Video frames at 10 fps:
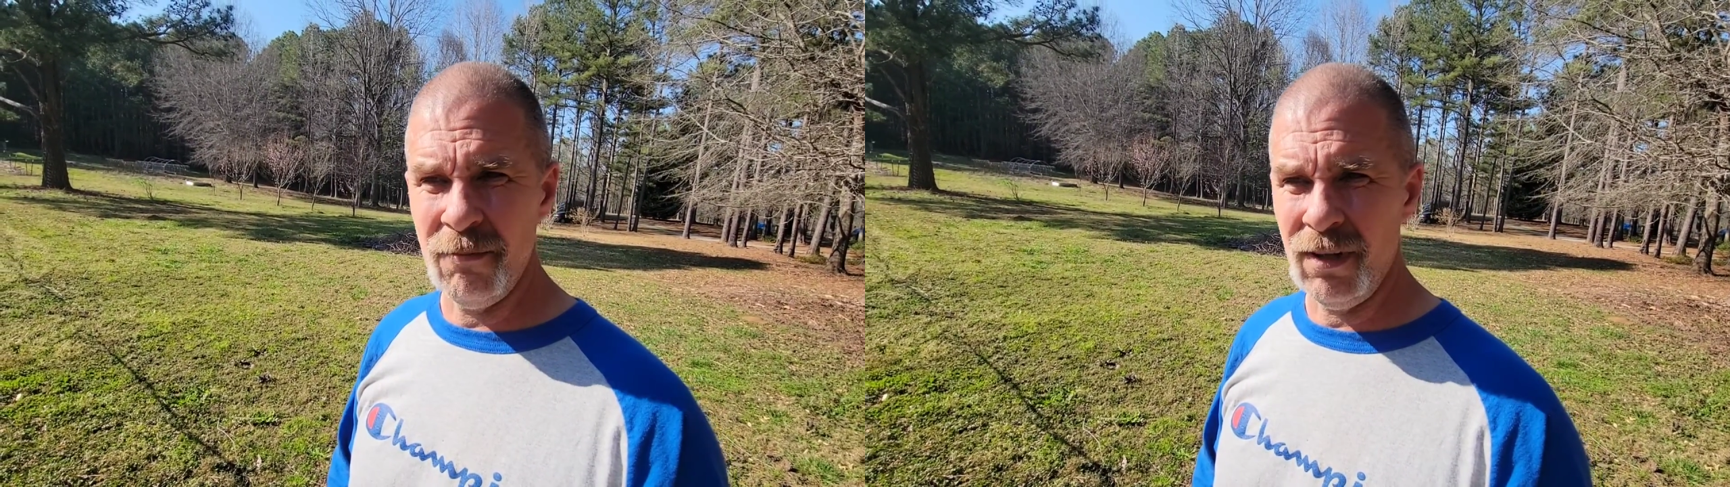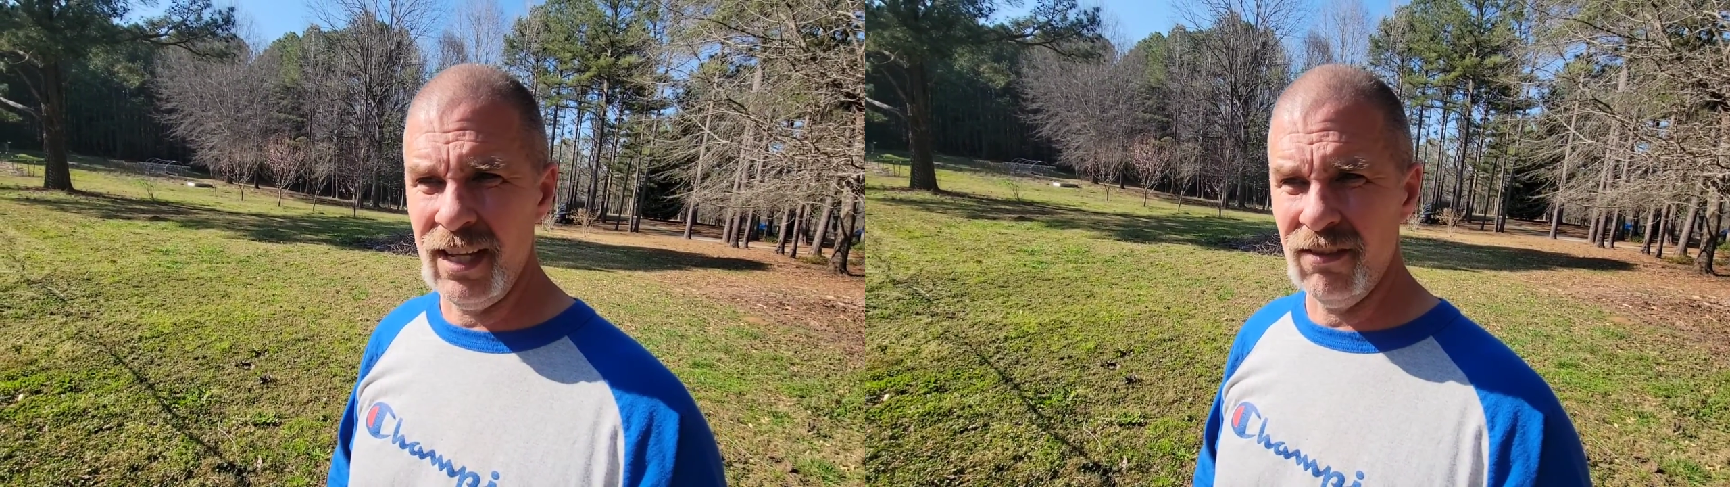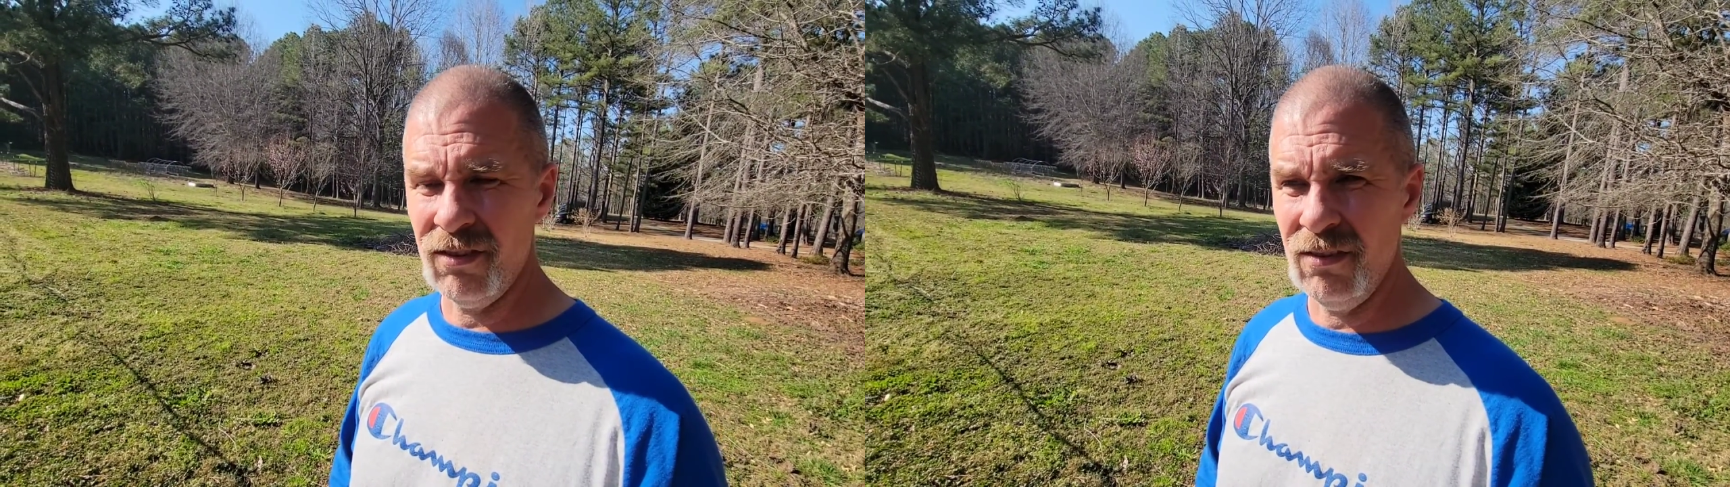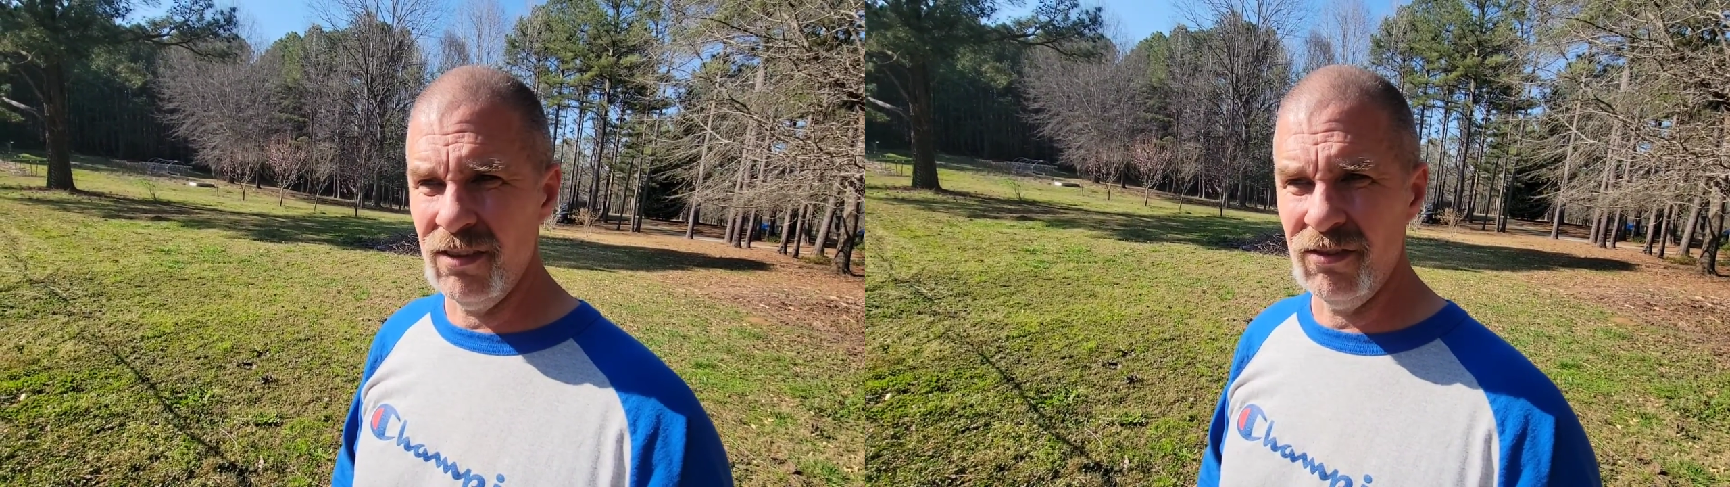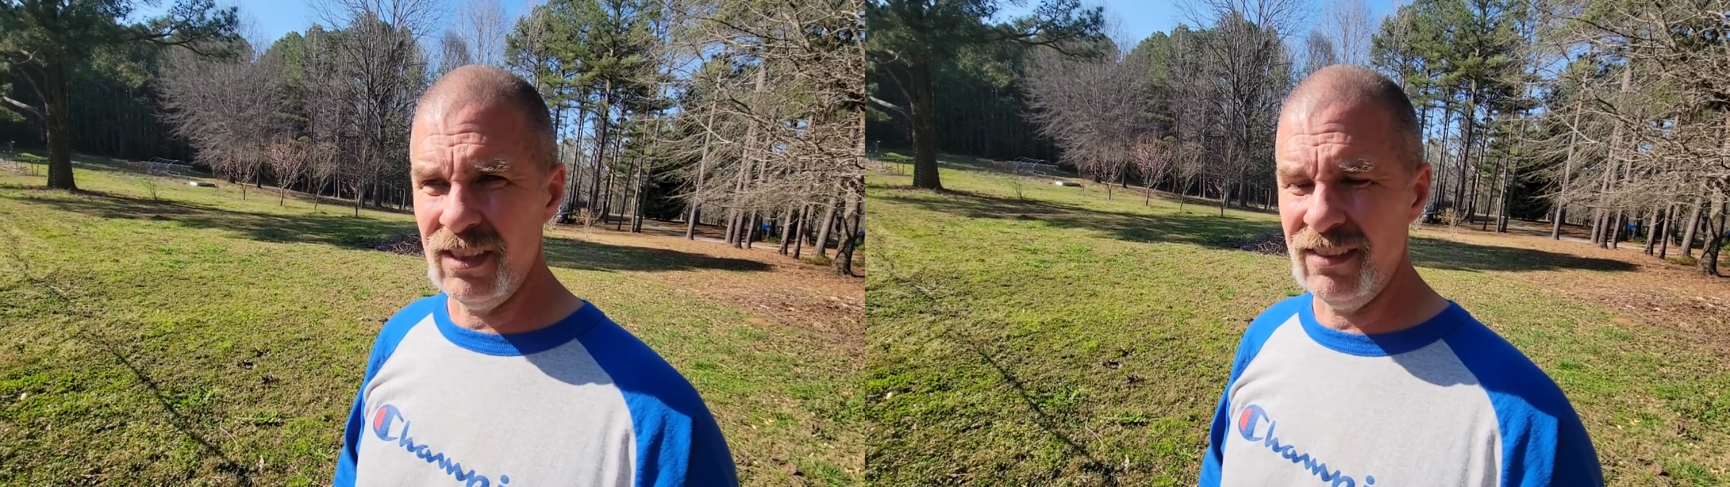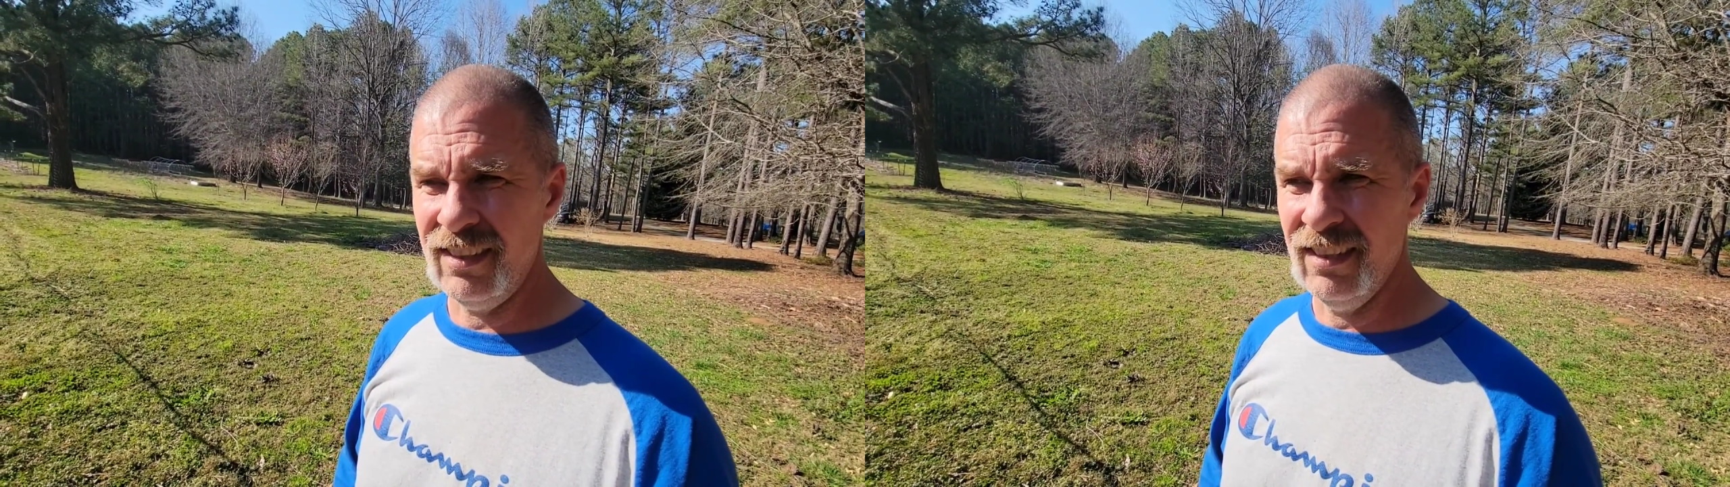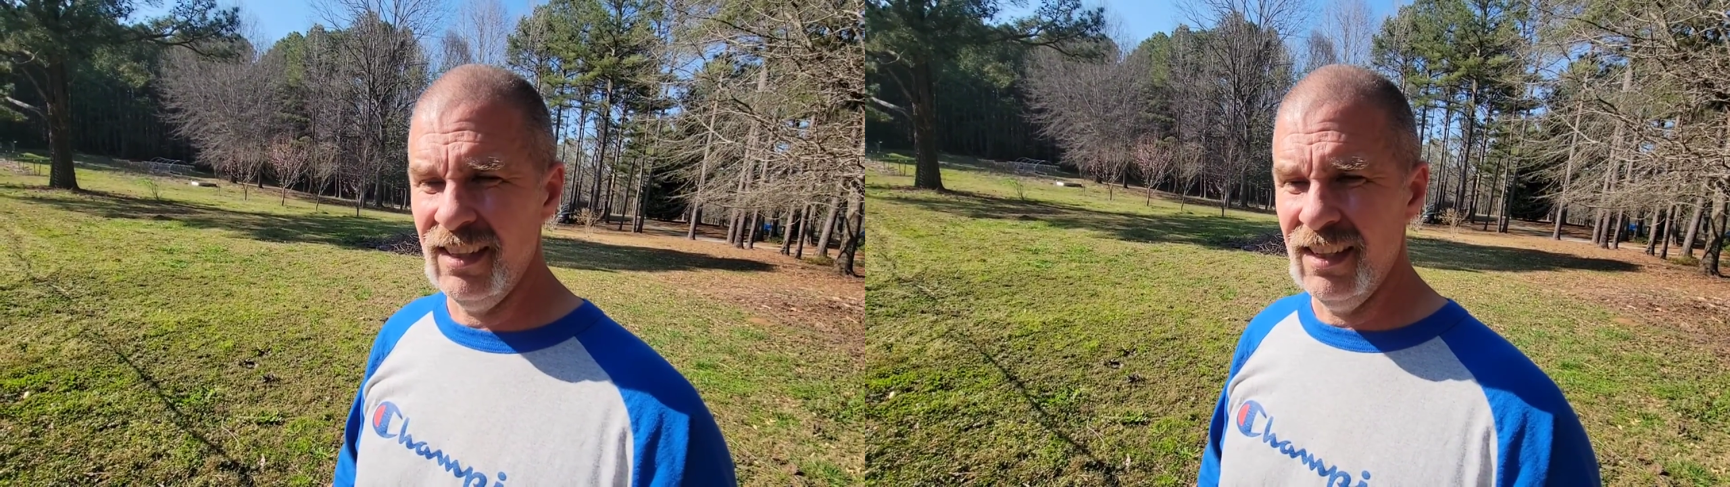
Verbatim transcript: plants, 260,